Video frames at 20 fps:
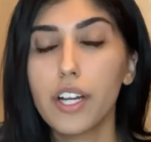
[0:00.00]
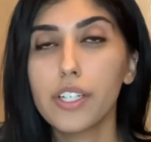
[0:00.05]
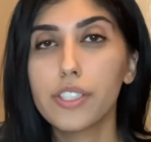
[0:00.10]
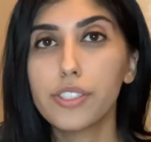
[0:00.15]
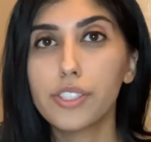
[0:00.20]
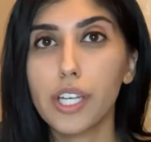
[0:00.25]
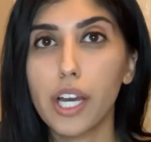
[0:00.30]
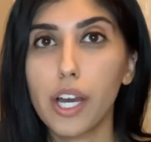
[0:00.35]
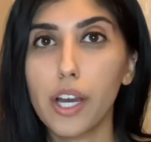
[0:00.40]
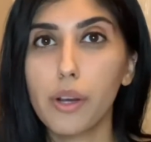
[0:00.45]

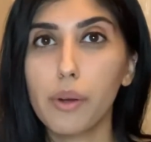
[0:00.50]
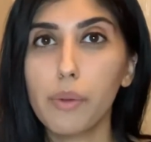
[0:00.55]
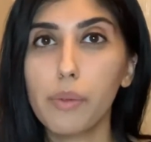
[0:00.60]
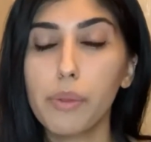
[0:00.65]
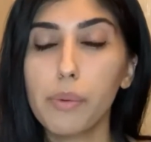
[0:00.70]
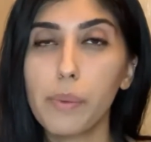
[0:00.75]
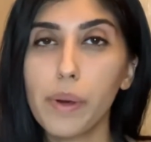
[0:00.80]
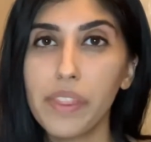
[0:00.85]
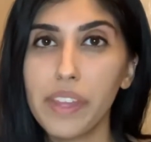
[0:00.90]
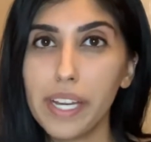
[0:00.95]
So
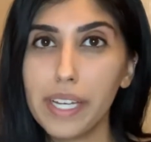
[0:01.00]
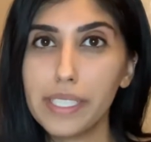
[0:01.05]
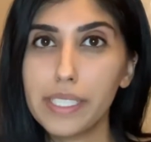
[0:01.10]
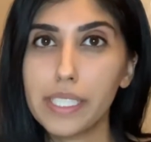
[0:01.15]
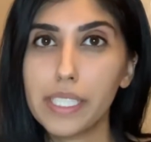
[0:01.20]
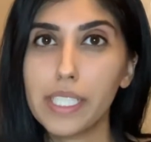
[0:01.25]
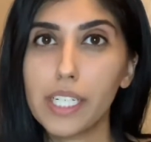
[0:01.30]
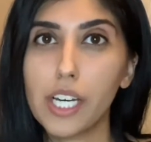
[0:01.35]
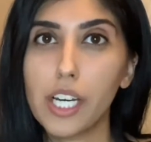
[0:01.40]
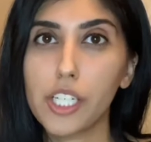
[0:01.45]
the one that I
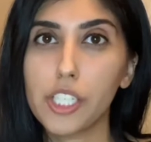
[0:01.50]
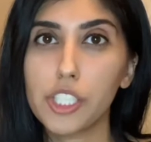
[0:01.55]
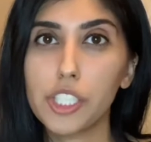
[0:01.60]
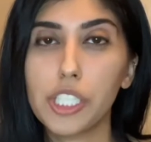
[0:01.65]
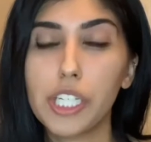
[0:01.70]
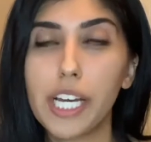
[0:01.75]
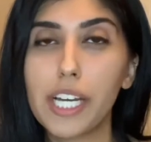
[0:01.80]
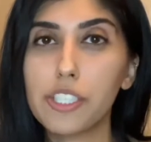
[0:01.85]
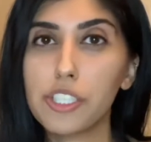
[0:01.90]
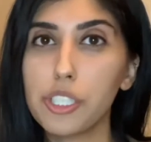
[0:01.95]
did like,
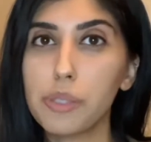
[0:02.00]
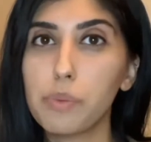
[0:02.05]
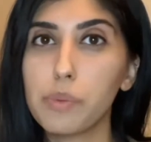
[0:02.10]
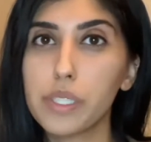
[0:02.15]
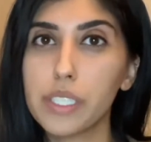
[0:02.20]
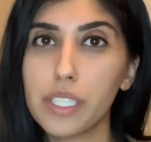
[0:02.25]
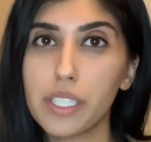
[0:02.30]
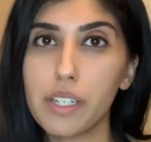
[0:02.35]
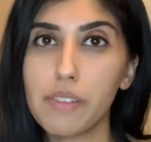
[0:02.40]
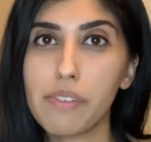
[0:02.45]
she actually
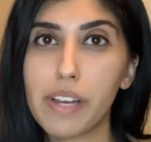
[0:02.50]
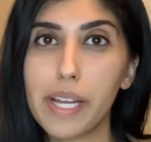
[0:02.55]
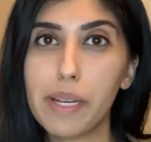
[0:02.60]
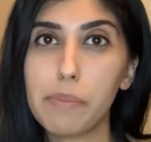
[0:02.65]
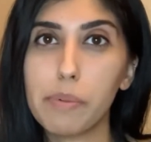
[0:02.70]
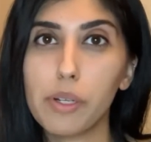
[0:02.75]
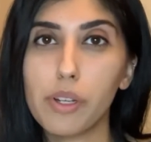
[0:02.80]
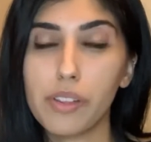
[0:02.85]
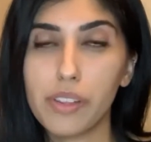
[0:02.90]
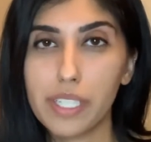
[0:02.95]
wasn't
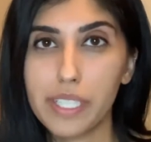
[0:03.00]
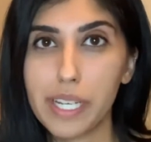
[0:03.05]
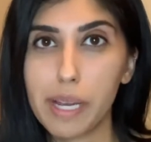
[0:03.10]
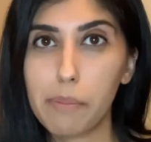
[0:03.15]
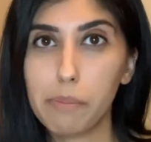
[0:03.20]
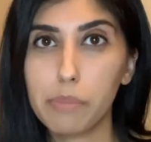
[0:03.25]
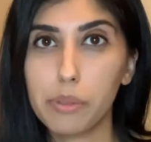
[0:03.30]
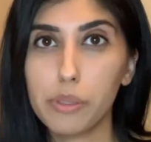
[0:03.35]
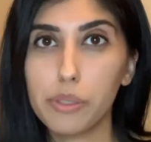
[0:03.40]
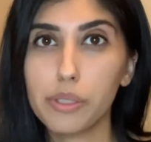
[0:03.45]
available on the
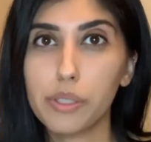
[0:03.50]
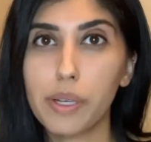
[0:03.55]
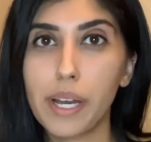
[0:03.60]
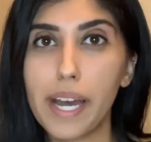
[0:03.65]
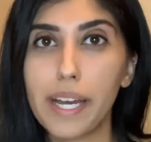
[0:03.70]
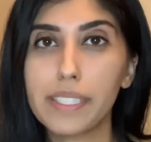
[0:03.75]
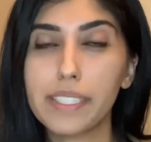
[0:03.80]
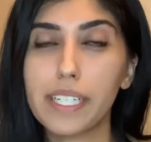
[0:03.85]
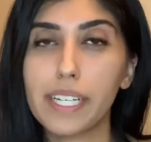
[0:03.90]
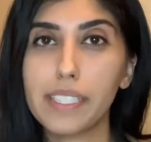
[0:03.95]
temple, so I
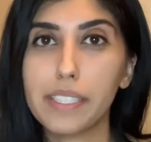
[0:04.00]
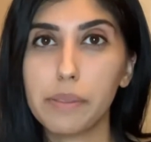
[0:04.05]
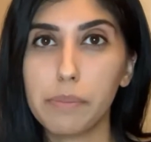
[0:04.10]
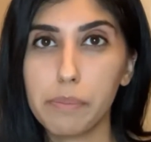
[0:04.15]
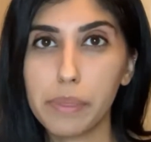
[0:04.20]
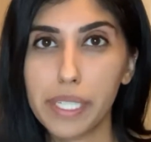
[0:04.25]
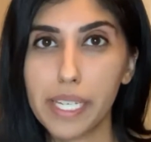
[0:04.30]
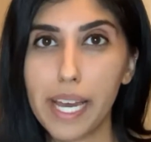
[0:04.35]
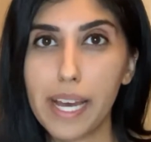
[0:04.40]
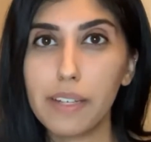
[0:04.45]
had to get
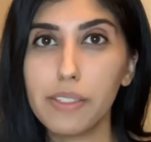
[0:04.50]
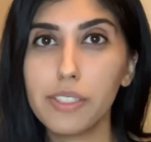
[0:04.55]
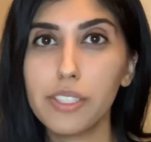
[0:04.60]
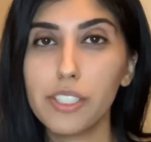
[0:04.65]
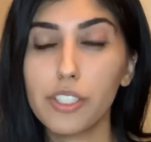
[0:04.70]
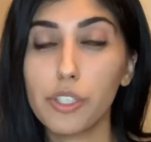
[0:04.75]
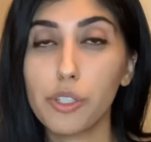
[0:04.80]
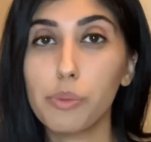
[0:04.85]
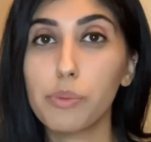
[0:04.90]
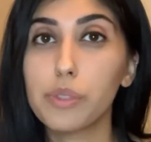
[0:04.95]
somebody else
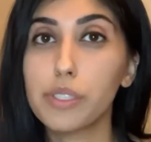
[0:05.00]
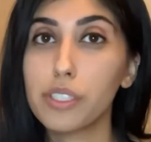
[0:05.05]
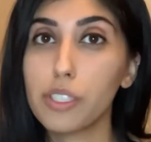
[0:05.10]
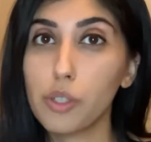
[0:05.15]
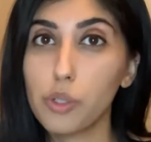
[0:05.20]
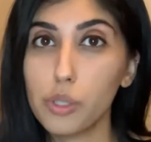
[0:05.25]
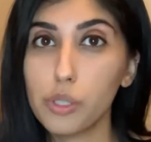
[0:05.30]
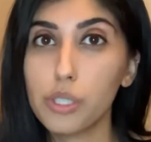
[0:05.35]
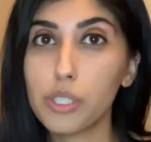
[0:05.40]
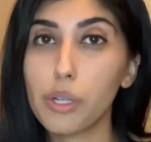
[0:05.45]
who was
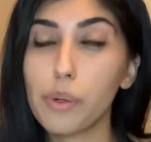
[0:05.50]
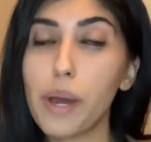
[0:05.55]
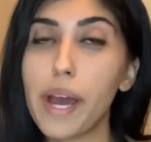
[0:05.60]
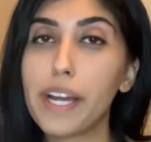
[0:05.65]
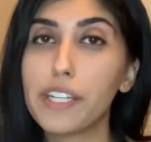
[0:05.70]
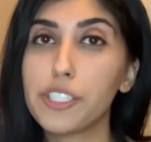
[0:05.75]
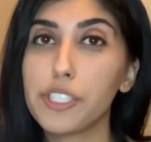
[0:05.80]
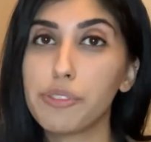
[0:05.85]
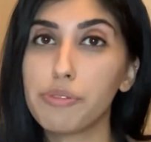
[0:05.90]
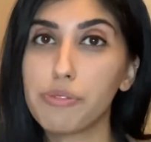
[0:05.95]
also
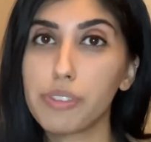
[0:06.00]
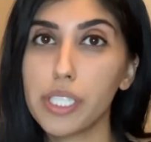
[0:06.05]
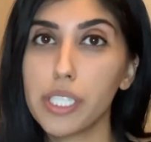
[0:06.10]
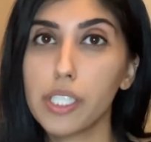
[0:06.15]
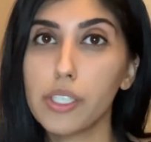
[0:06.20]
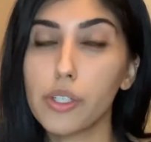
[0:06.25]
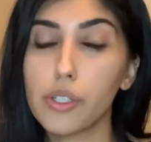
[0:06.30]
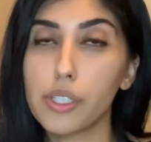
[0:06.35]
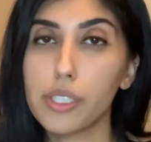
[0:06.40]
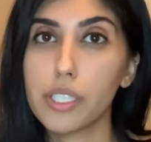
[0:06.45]
actually really
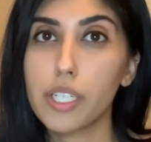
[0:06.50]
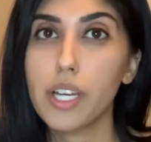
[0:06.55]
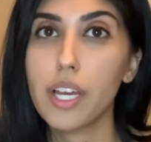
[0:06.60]
good,